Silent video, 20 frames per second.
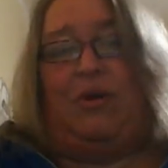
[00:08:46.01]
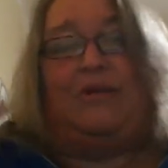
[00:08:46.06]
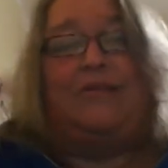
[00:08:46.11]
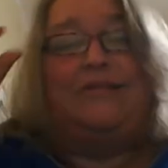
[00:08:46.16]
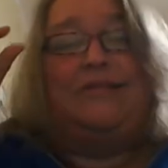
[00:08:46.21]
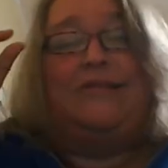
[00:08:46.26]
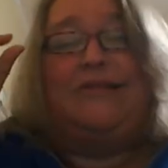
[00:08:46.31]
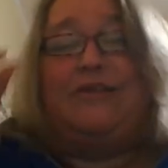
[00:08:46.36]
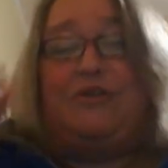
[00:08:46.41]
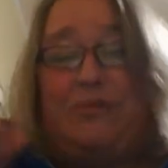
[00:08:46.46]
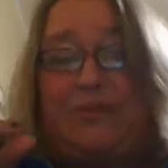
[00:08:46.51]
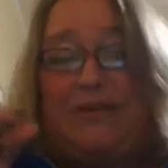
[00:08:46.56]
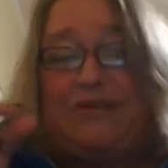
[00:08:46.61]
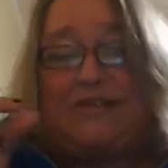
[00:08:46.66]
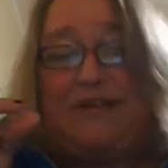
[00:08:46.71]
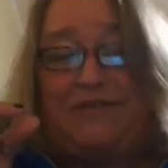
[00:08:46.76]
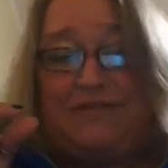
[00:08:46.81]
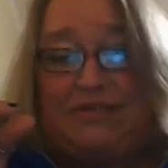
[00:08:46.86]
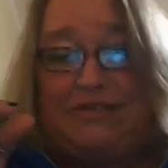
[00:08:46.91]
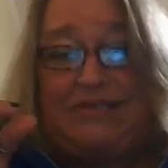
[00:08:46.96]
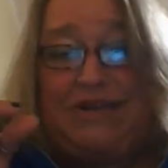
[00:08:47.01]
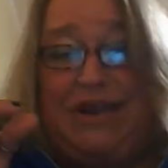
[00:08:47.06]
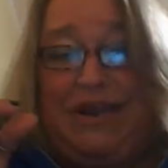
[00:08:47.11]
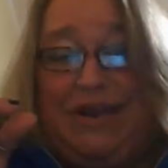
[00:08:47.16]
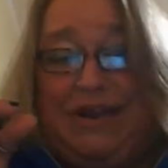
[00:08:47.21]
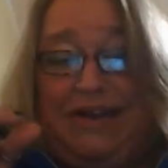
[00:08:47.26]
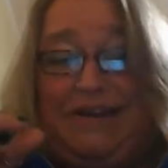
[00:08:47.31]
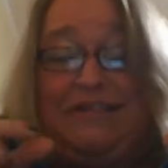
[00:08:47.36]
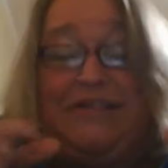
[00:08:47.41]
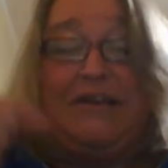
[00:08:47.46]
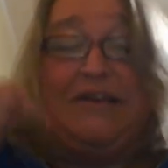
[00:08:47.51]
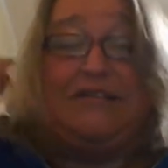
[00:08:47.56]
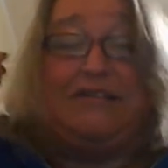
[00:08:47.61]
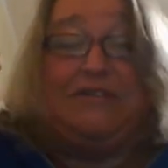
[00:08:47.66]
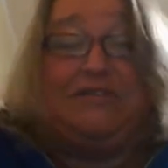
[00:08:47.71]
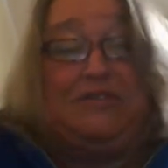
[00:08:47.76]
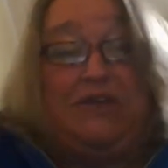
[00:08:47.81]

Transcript: and a little bit devastated that it's